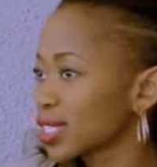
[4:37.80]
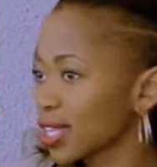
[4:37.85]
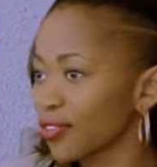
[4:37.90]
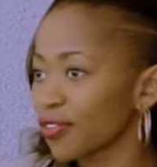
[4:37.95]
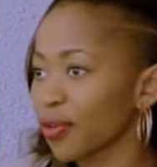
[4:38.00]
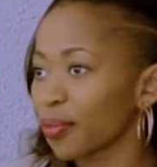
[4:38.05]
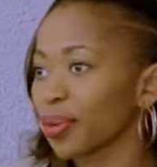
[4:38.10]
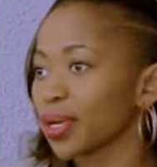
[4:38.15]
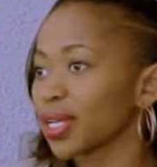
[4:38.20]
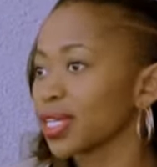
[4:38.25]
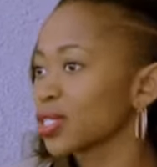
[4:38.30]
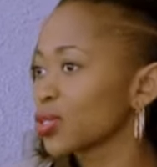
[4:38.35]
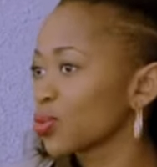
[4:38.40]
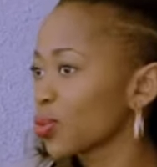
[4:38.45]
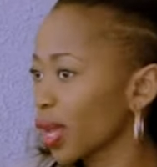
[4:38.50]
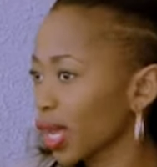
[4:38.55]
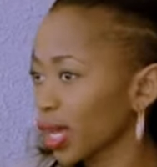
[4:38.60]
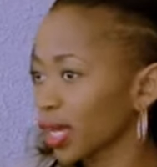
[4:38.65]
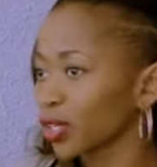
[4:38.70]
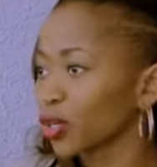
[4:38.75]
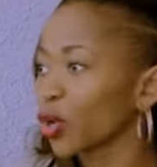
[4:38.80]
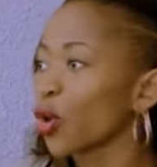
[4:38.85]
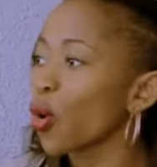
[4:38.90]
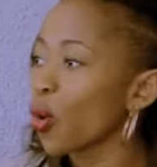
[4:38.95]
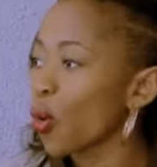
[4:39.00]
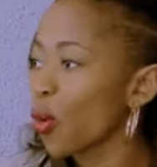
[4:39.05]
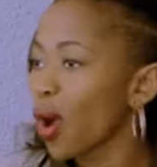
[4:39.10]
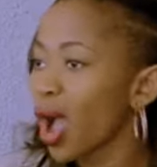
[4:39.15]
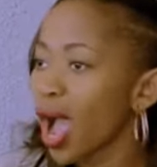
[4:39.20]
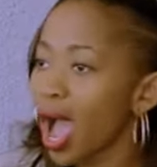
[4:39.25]
safer place where I know
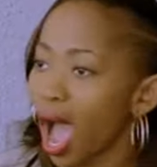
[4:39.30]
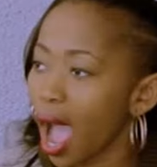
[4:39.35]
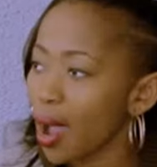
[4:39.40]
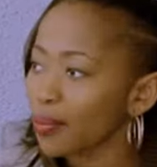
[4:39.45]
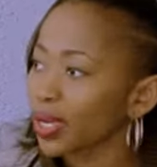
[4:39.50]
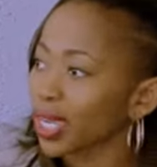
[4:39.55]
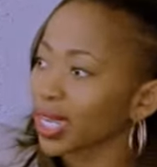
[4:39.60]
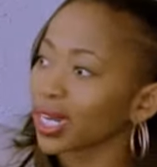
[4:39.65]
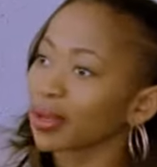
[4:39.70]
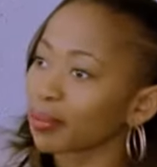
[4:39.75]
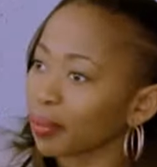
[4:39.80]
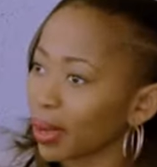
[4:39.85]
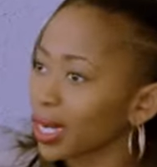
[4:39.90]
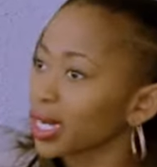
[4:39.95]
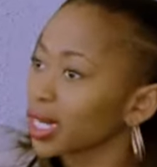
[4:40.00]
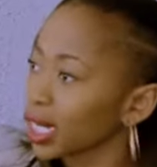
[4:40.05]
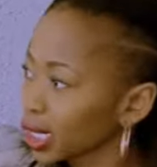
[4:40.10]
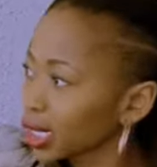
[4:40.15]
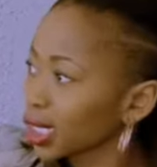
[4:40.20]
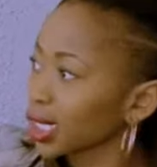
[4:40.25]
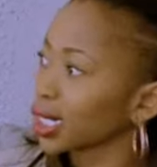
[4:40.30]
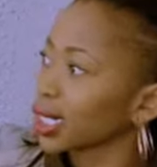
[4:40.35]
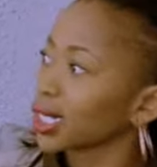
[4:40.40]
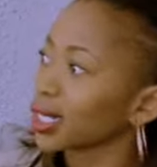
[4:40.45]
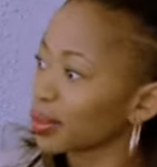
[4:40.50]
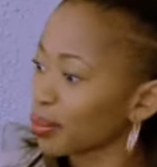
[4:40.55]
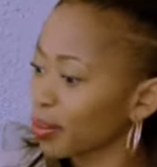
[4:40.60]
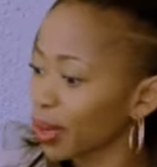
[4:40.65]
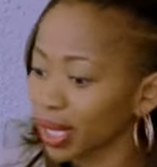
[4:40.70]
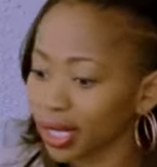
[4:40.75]
I'm yeah. getting money at the end of
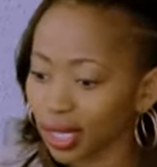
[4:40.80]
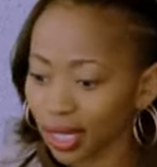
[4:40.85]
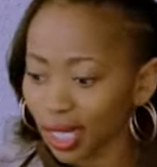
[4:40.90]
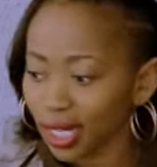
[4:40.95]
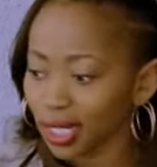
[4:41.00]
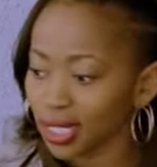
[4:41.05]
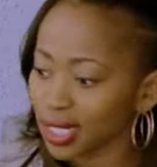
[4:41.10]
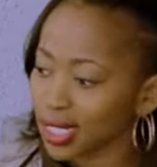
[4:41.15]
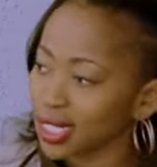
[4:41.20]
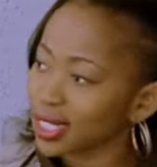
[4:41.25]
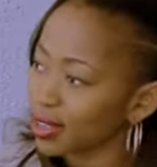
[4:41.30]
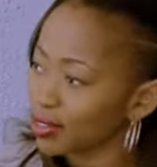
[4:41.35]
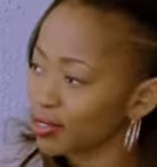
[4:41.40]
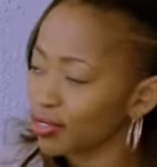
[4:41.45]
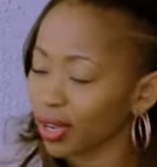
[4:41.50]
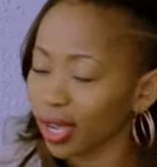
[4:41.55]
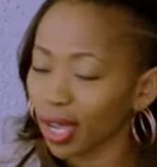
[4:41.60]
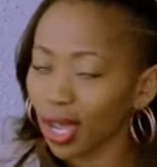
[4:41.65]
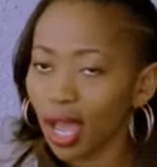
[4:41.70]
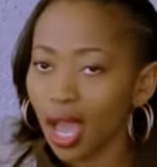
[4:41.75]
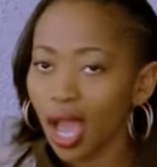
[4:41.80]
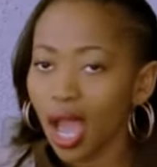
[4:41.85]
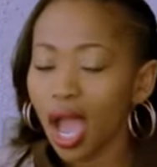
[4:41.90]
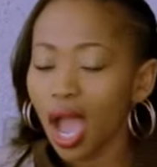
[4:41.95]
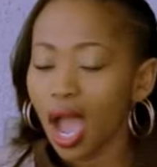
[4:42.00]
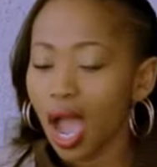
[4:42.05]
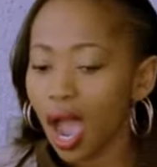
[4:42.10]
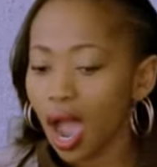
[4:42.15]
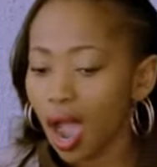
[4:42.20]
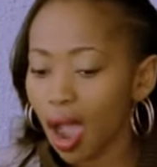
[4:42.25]
the month and it's safer.
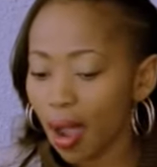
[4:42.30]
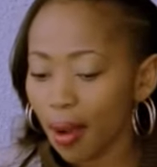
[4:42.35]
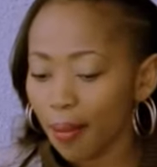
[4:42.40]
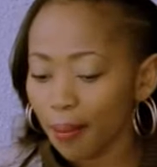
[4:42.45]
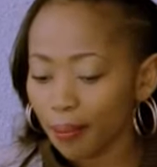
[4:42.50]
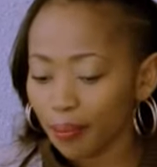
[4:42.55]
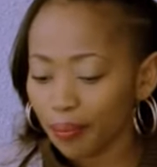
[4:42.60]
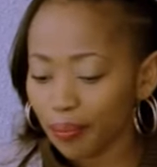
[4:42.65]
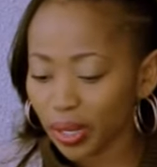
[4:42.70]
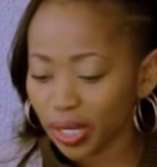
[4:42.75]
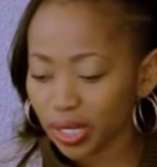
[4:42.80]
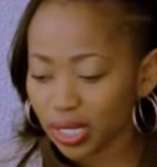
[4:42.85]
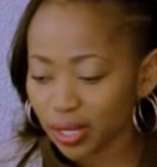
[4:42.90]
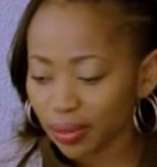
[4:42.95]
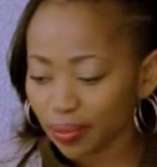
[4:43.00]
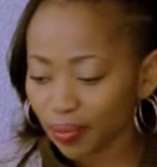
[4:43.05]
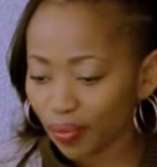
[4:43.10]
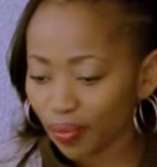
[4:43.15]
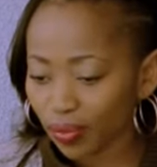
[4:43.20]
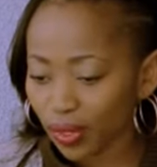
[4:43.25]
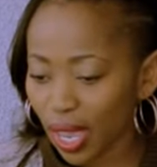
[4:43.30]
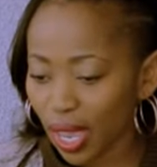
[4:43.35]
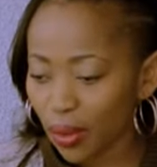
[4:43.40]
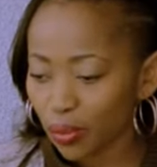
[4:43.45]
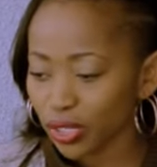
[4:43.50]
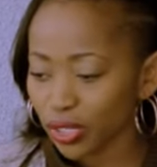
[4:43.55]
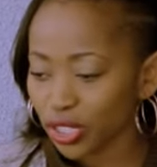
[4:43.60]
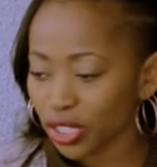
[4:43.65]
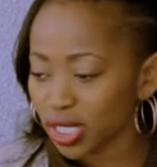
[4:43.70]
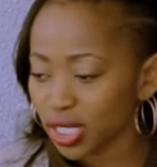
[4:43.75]
Um, but it
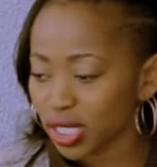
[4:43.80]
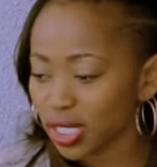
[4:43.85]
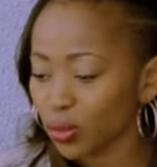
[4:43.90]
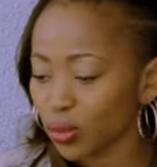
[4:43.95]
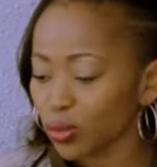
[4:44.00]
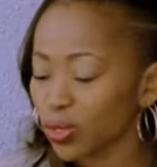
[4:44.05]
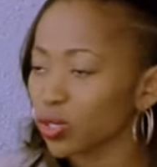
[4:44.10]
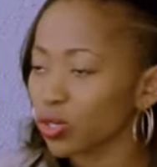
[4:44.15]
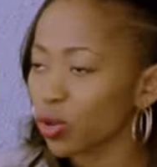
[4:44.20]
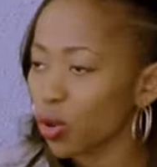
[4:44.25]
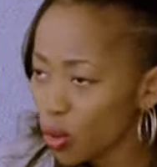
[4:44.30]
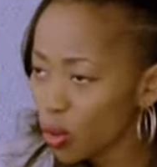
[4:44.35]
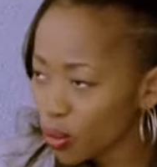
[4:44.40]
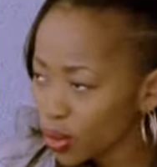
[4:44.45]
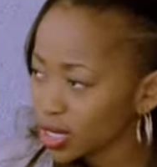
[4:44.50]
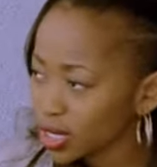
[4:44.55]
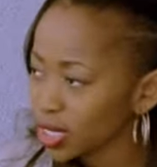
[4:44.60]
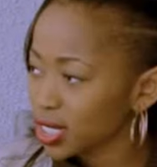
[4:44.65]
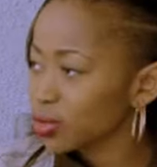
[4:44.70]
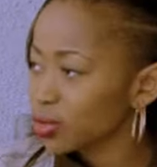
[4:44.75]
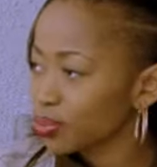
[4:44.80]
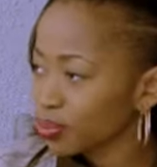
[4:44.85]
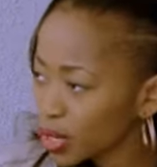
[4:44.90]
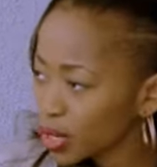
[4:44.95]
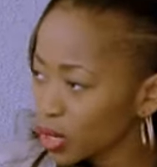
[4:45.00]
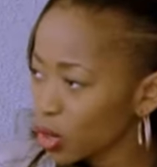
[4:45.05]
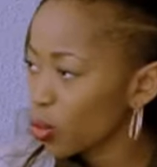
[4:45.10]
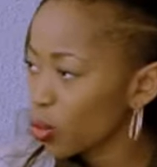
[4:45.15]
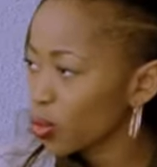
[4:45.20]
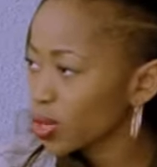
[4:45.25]
was just, it was always just me
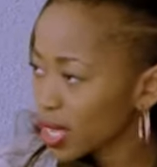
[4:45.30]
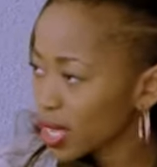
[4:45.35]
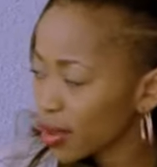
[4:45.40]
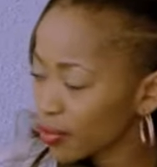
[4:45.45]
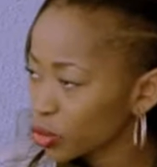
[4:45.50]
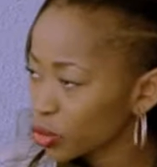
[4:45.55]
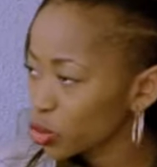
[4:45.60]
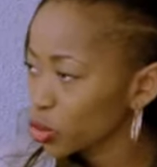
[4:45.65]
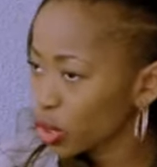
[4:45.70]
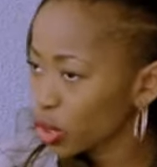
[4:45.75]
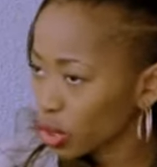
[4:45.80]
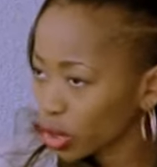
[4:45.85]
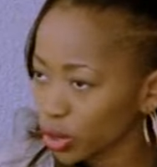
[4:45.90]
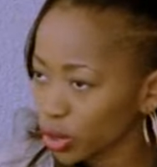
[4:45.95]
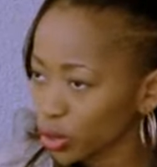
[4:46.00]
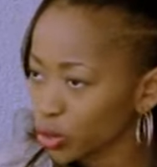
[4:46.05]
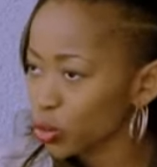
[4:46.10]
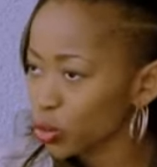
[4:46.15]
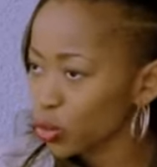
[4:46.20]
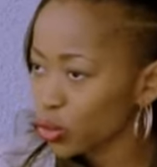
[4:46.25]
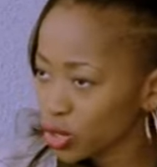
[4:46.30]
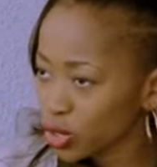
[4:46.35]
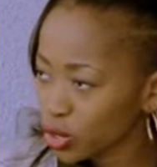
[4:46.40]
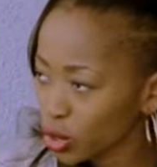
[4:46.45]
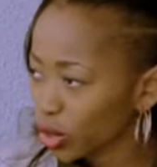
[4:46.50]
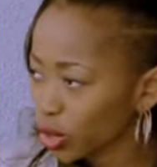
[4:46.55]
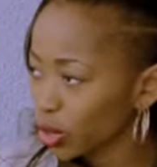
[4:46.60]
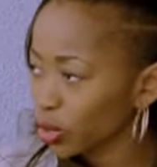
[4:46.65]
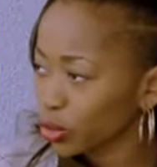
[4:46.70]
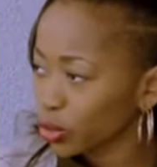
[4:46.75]
always having to knock on the doors,
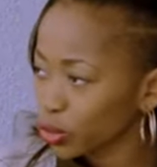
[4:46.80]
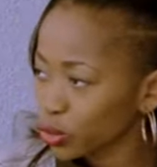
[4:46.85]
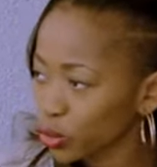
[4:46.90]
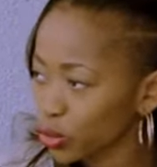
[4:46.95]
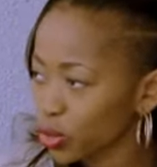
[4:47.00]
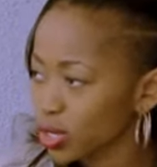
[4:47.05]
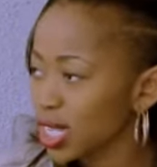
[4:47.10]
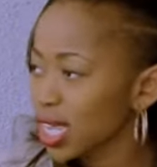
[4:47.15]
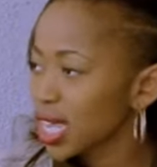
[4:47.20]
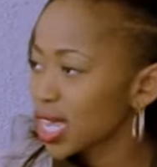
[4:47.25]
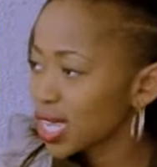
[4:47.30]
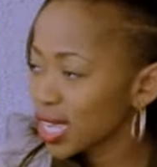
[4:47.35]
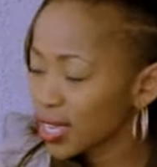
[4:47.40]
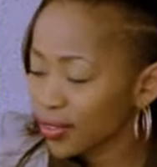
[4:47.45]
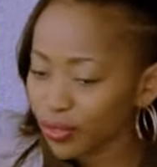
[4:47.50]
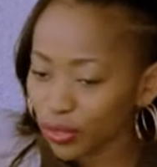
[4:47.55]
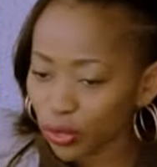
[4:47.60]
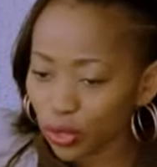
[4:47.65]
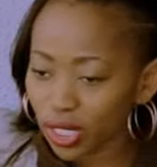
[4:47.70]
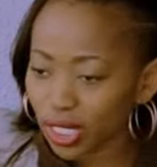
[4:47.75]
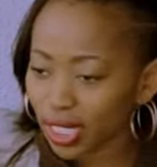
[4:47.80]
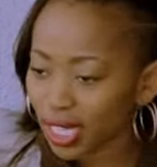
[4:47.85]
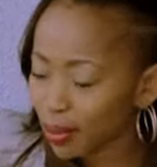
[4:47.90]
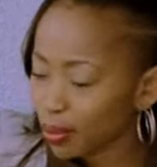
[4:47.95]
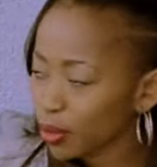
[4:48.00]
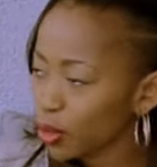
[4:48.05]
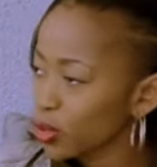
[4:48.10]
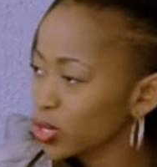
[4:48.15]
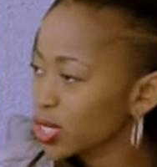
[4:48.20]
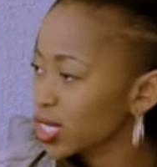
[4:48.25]
knock on the doors. Even though they kept
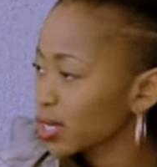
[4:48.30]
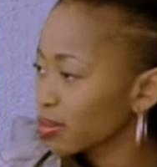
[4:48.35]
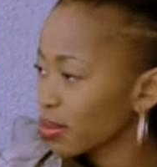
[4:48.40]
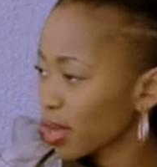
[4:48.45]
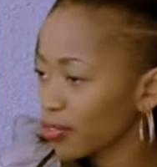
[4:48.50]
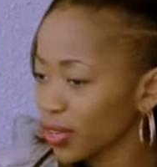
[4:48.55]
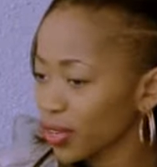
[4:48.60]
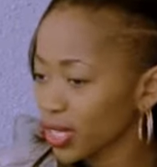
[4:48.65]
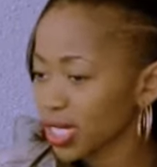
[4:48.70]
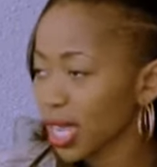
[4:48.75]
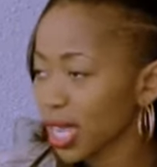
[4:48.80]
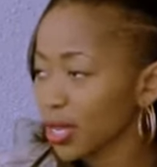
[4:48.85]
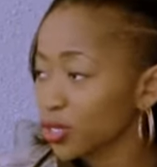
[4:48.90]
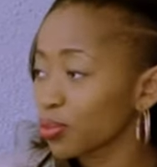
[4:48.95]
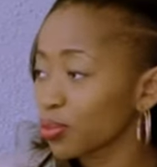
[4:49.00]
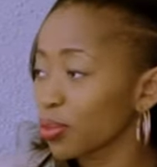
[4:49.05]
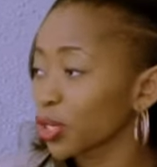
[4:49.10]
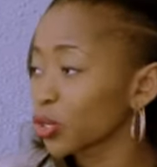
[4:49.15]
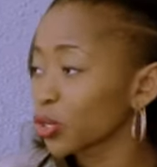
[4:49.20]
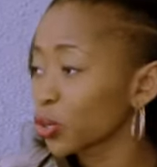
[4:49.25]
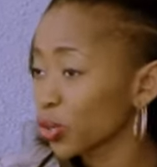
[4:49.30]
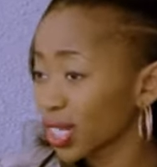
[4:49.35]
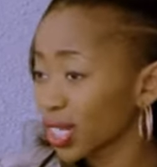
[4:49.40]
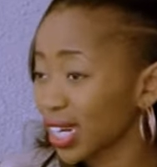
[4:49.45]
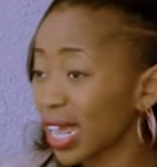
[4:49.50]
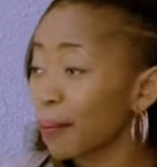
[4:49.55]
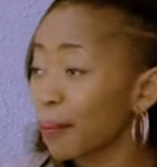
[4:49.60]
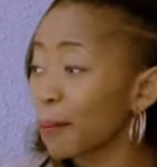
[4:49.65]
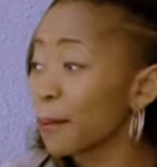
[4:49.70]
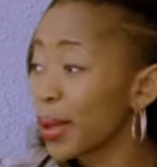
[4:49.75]
closing in my face, I had to make sure that
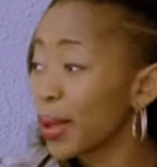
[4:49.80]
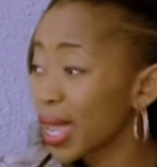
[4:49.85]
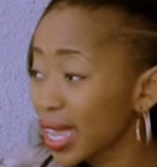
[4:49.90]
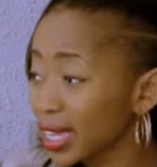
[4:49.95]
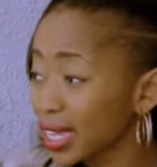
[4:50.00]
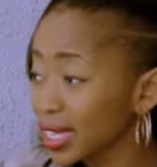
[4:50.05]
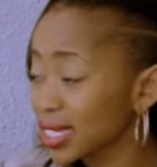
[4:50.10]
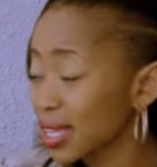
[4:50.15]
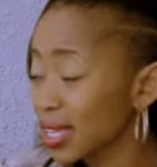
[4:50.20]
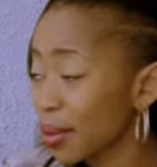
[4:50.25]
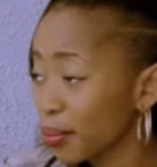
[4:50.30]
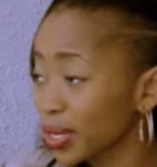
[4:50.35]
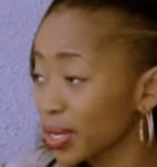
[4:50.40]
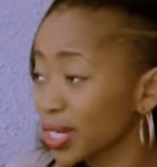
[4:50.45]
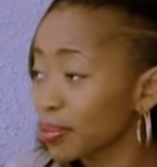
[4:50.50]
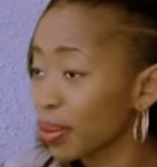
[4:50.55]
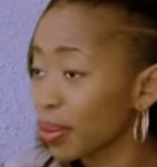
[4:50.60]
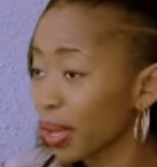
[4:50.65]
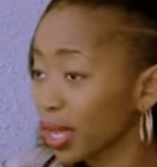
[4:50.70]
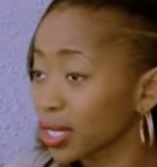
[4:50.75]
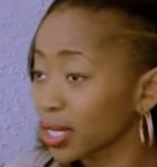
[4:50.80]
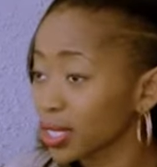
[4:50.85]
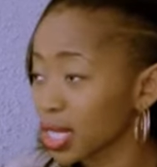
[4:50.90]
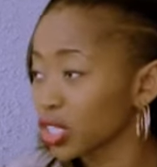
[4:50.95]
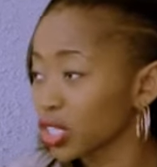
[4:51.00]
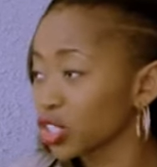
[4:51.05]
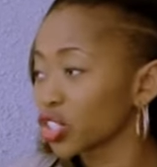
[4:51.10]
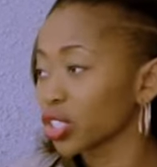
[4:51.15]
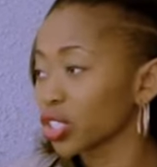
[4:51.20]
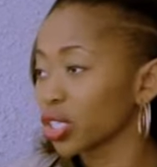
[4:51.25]
I made somebody pay
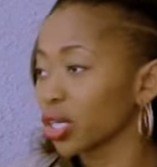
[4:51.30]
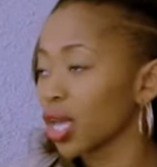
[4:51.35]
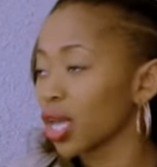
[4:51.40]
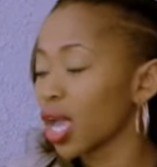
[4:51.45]
attention.